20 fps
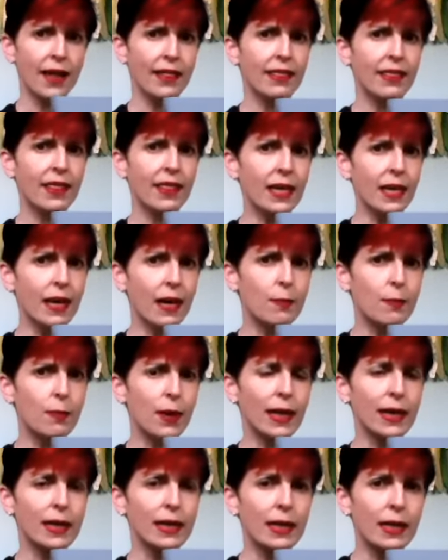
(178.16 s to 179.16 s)
I think I
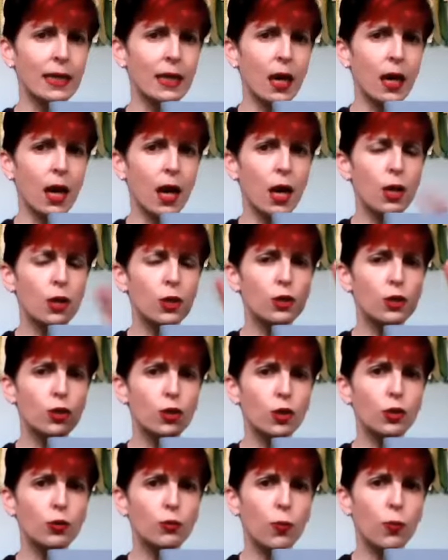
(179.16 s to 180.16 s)
might need
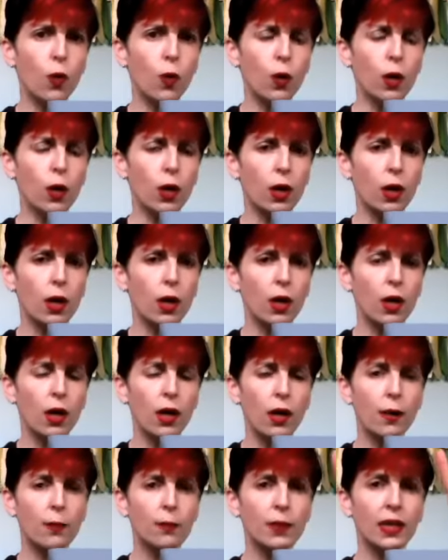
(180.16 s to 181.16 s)
2 more
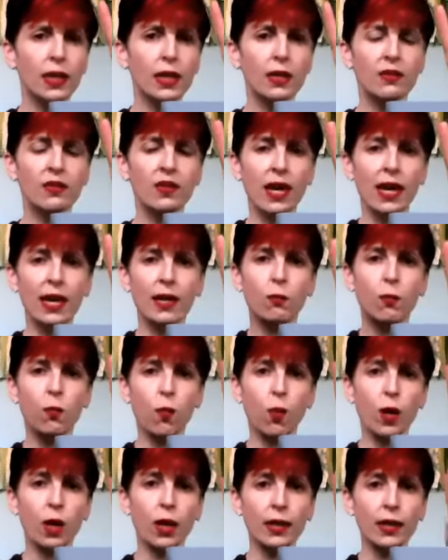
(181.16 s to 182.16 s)
because I had
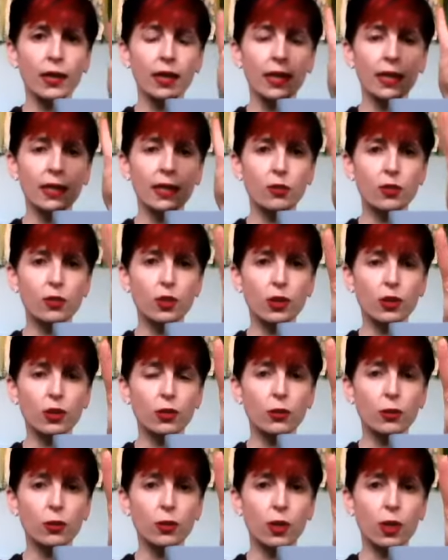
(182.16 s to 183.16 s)
1 and
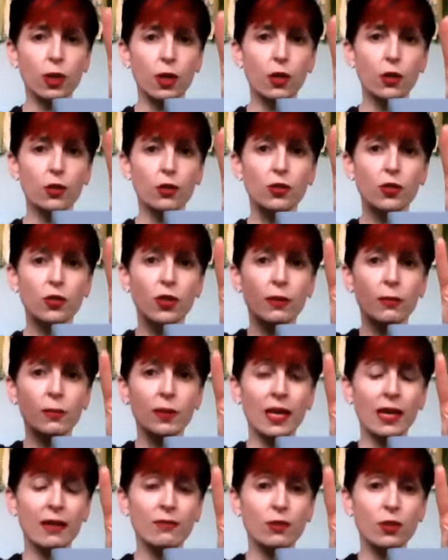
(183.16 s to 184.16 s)
2. So now I'm
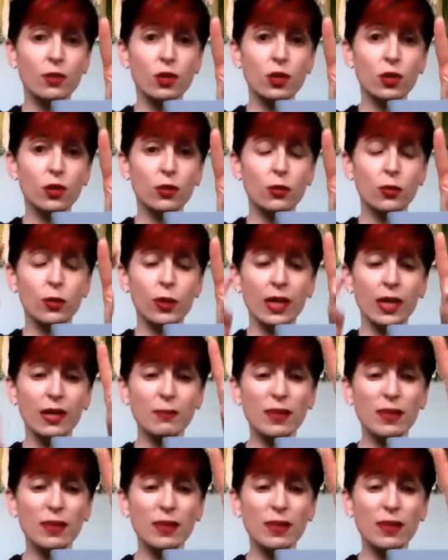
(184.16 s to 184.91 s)
going to have 2.